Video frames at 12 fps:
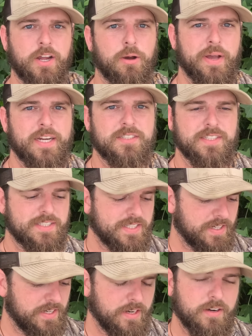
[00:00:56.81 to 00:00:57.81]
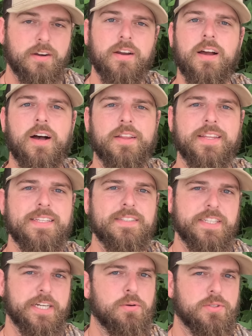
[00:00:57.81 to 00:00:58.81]
Now I'm actually sitting here on the
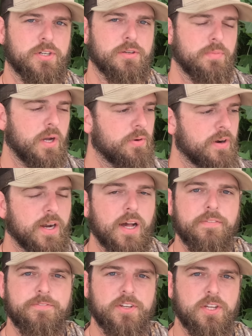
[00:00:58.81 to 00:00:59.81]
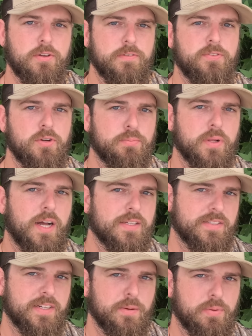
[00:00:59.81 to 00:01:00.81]
zero turn mower and I have two food plots that